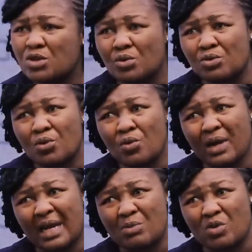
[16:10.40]
Allow what
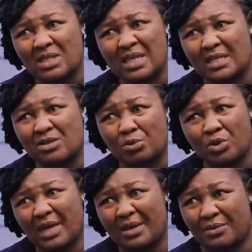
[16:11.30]
Onowo Karibo
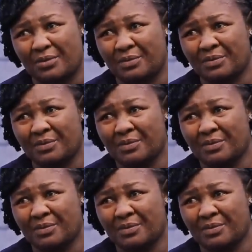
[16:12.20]
said to bother